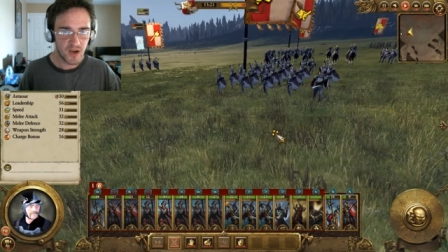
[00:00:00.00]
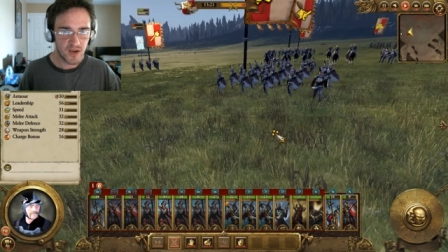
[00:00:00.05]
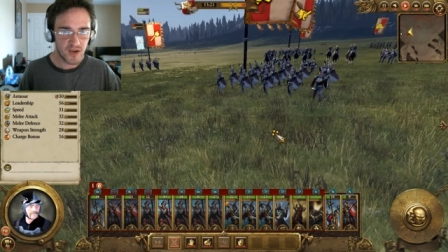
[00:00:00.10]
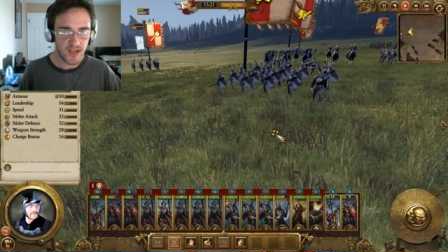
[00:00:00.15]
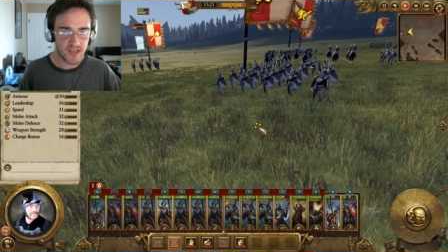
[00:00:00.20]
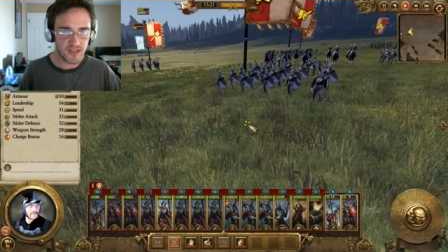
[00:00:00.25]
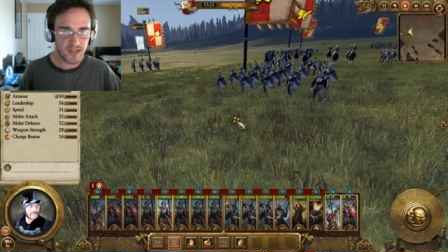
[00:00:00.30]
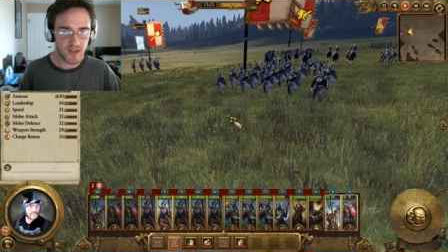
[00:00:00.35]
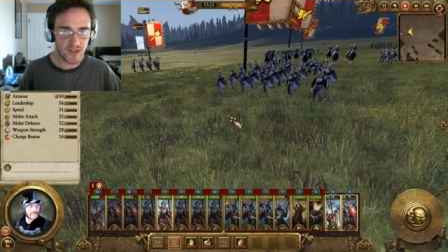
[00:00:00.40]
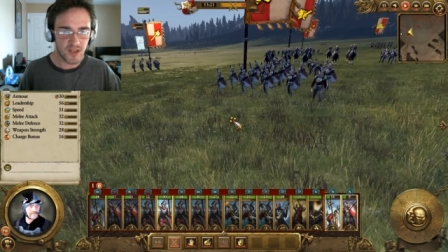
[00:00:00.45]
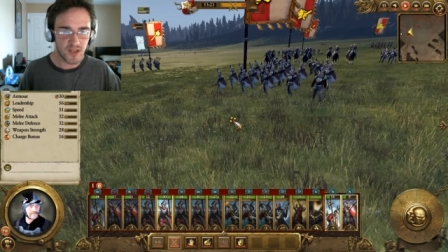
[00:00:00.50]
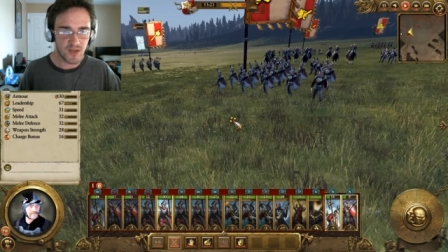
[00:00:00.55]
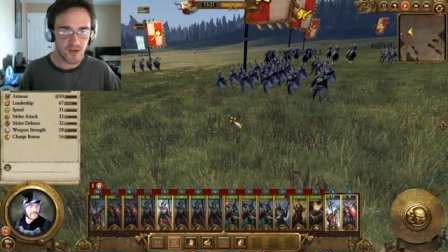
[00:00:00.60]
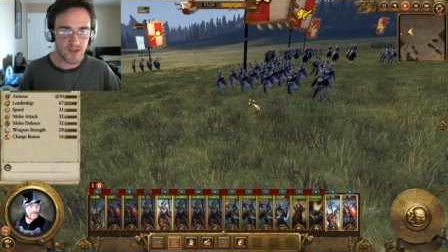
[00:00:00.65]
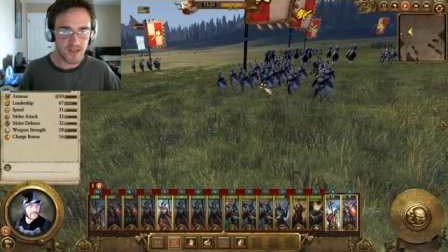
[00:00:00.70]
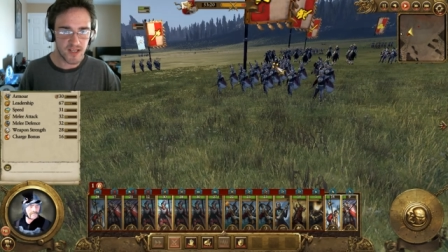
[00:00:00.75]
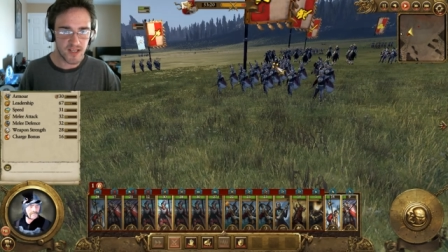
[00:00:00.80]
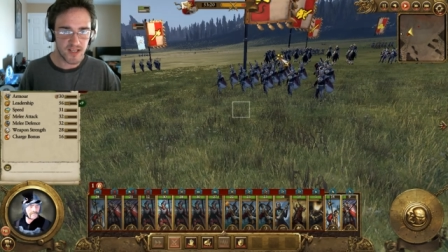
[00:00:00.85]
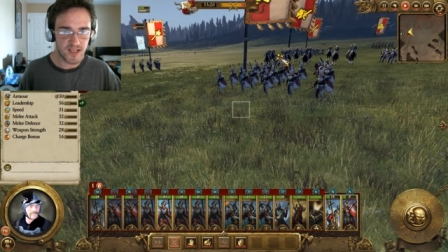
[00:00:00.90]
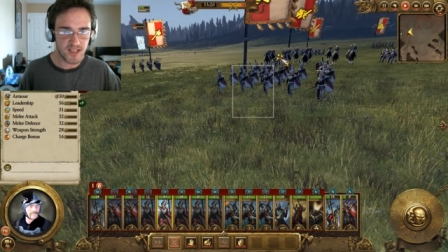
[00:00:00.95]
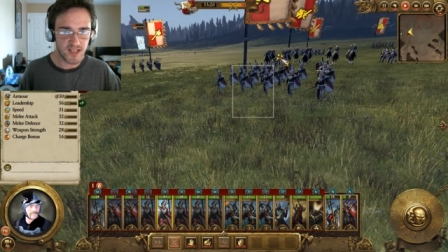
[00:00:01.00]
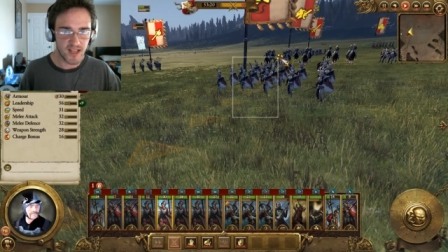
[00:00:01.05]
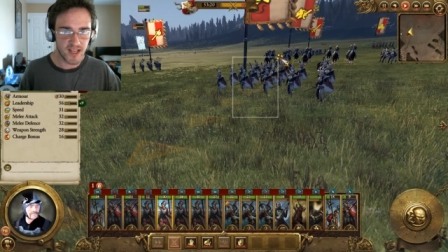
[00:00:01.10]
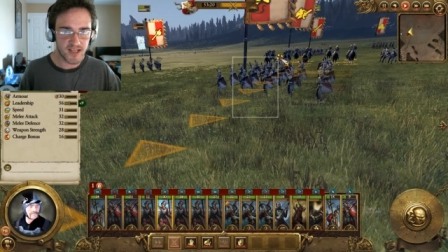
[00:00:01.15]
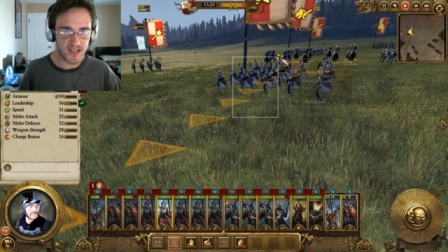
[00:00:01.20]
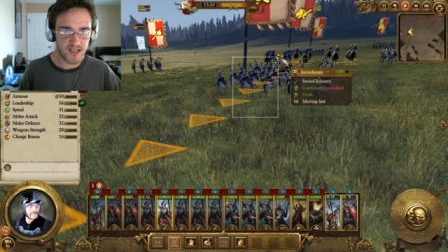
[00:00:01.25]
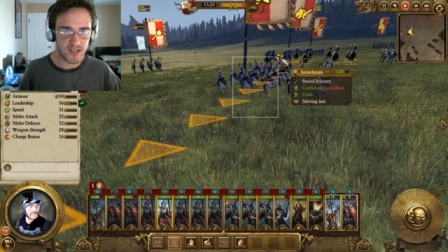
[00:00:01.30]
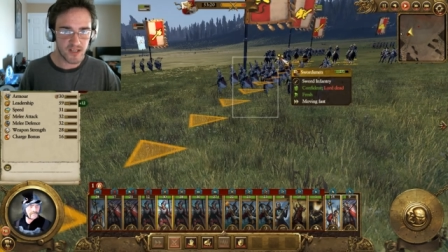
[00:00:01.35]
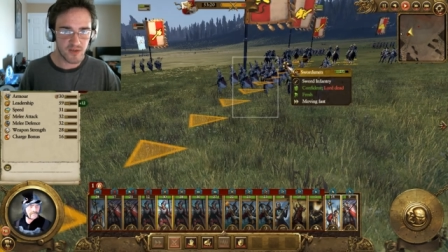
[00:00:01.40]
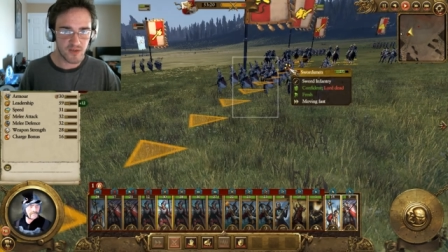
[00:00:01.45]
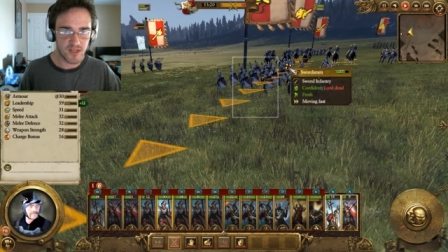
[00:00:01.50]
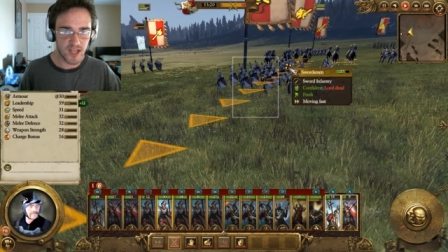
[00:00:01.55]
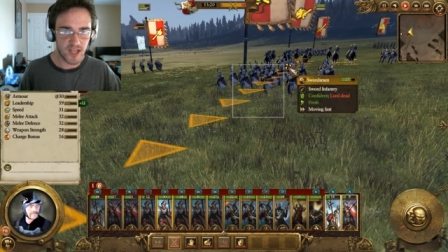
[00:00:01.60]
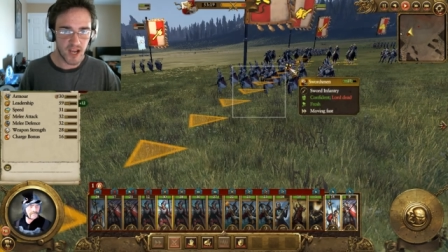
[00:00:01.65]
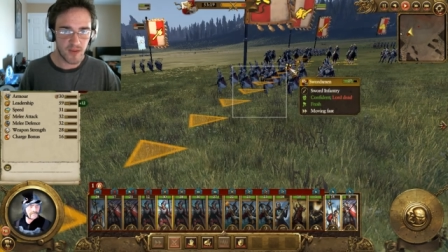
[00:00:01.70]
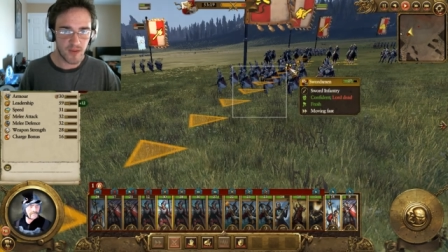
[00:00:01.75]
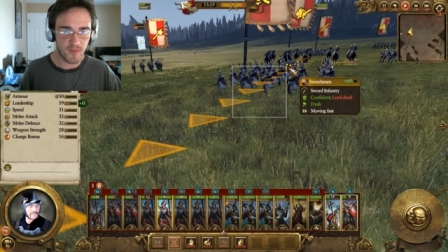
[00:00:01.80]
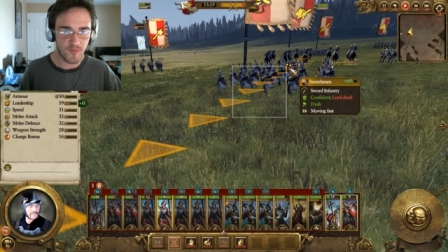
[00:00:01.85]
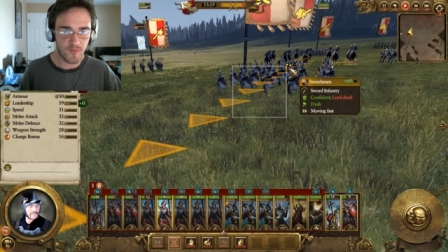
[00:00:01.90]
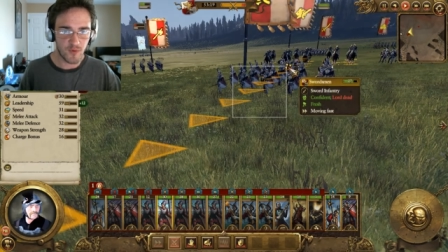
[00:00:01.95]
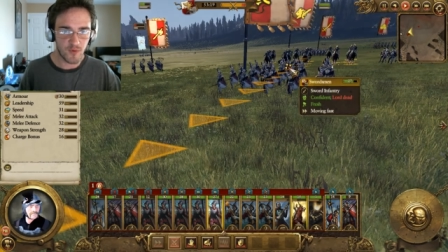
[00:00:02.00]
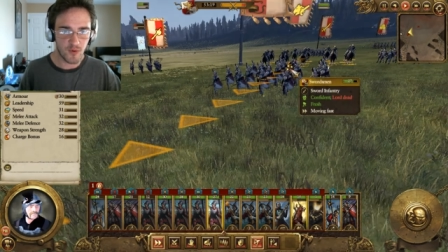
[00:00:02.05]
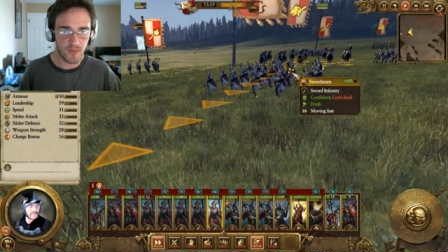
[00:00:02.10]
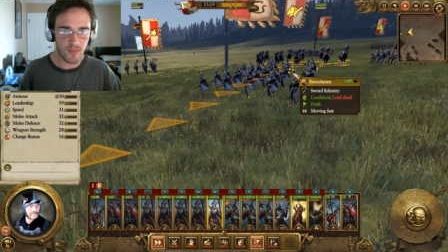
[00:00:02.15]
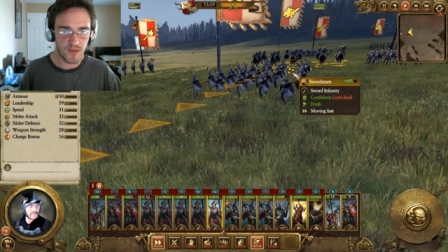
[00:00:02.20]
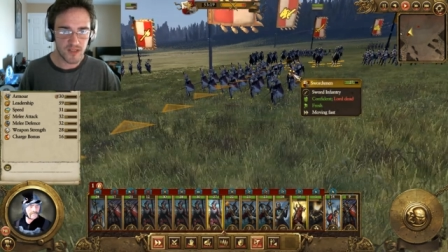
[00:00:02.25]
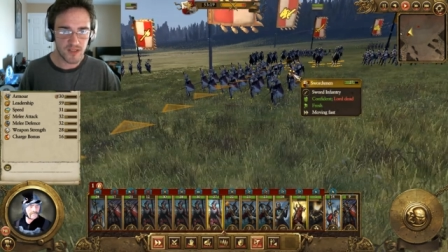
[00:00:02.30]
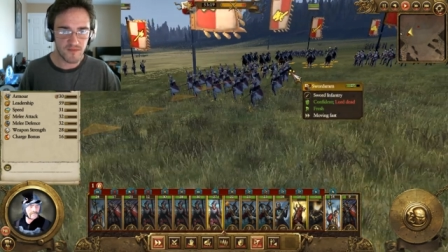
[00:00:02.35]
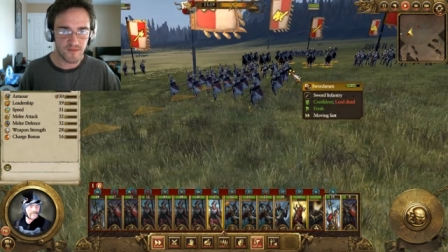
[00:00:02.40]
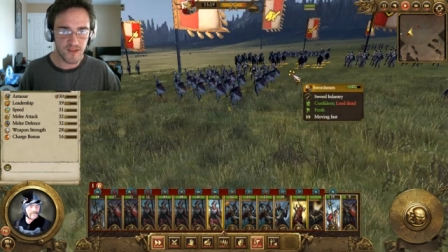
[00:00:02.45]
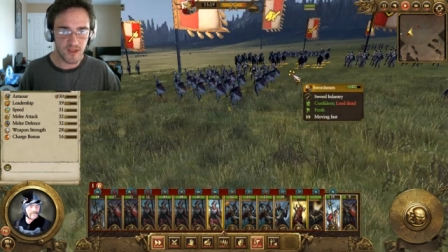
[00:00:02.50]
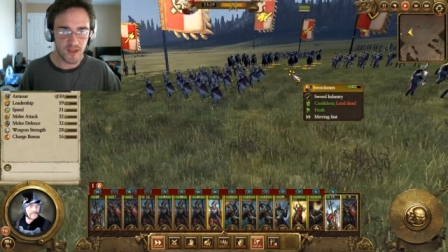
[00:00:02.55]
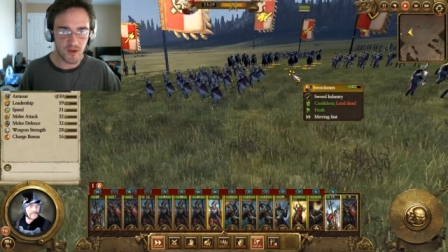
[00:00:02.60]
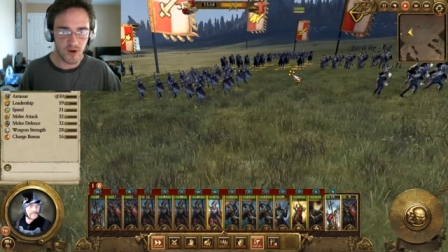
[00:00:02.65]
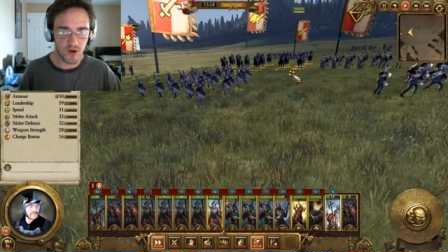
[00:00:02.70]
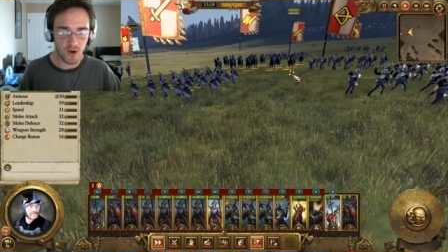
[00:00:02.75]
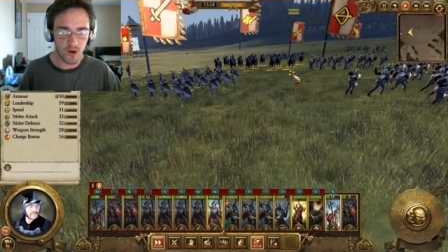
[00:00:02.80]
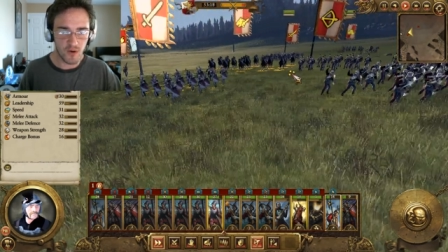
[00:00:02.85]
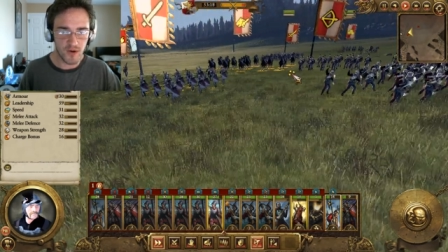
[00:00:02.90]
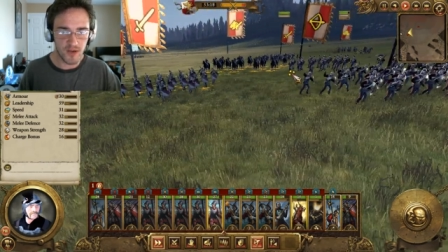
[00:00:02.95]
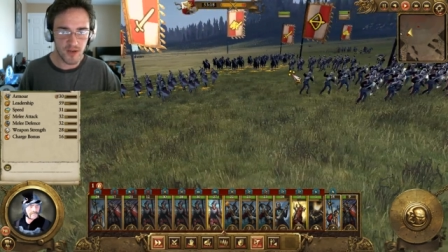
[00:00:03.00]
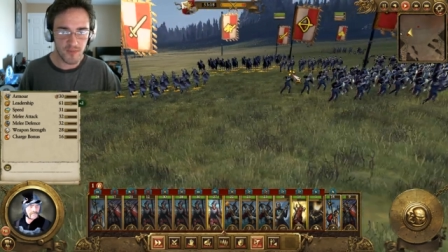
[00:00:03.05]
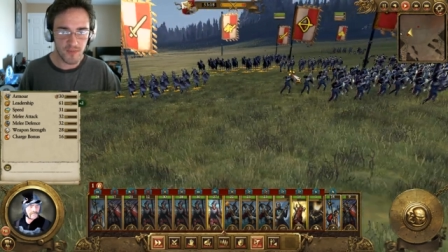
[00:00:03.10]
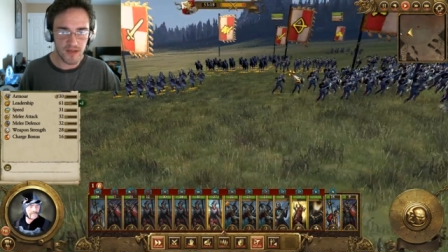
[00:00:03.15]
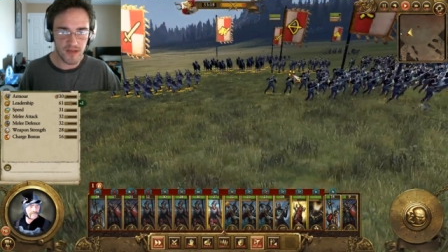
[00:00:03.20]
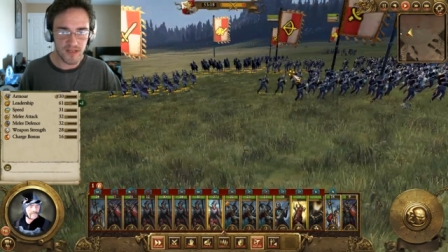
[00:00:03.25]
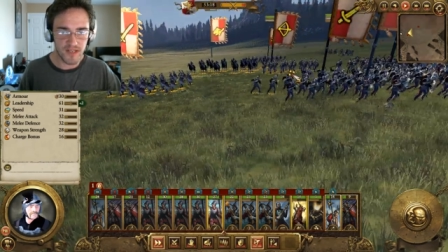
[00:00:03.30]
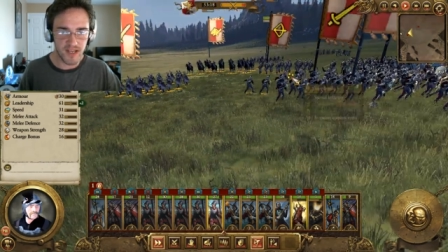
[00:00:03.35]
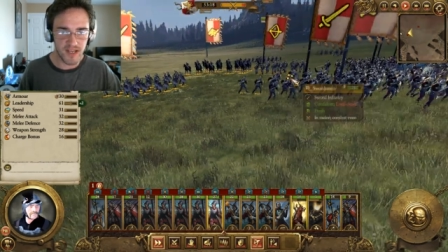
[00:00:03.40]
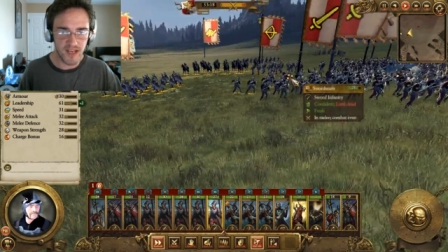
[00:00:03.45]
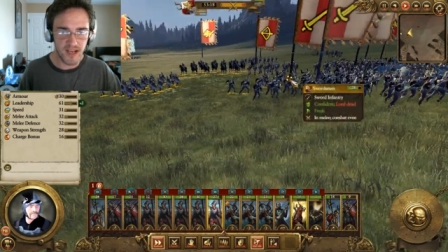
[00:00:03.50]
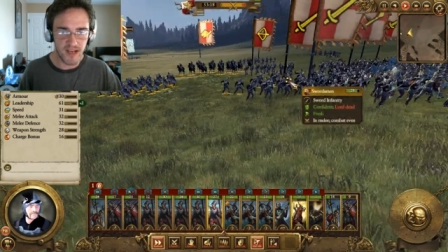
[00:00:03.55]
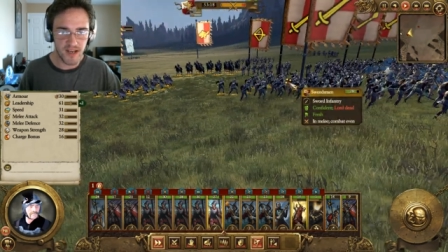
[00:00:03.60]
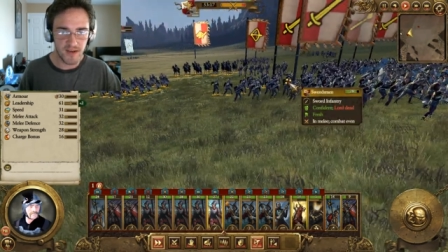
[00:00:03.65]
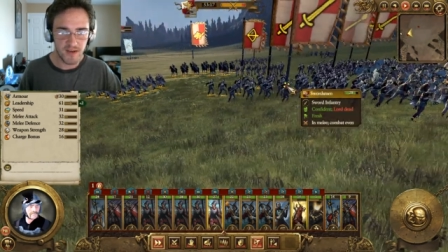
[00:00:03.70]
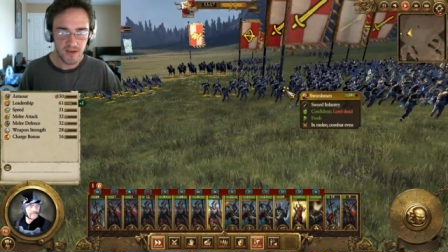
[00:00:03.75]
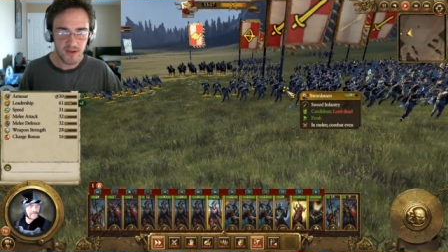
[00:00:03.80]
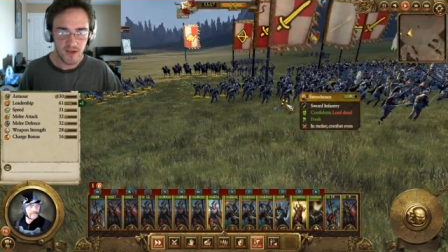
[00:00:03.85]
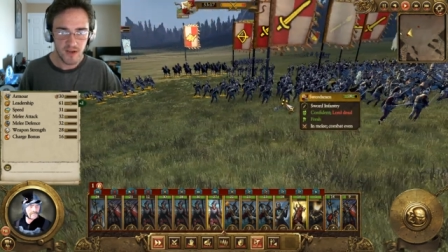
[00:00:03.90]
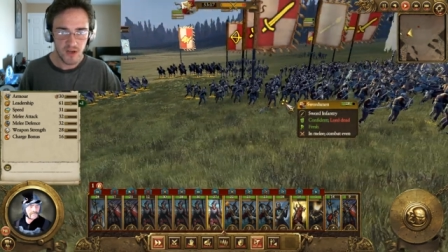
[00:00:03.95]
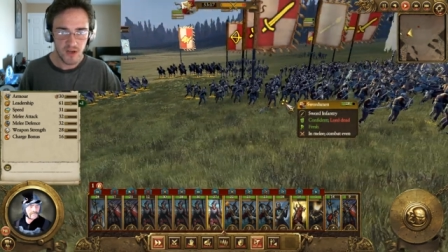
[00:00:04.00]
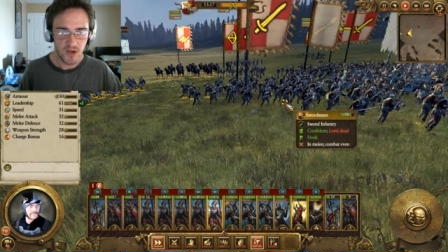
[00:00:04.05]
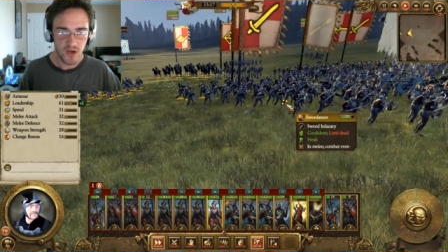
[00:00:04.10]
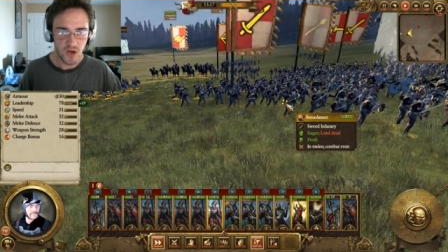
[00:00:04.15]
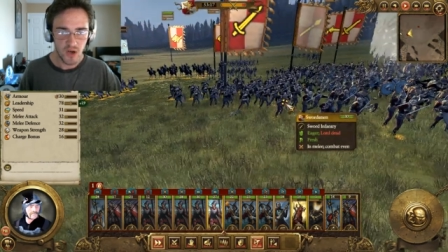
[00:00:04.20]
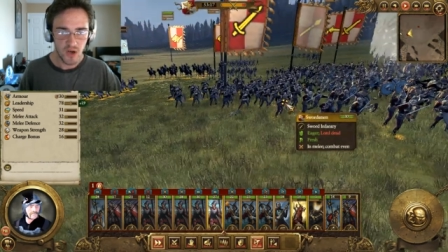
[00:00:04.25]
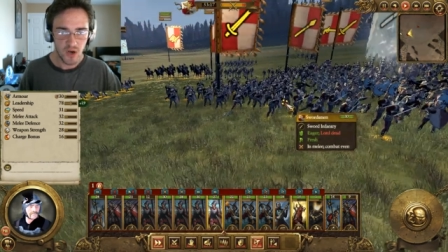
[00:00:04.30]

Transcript: Okay, so the units I selected to attack before must have either already been dead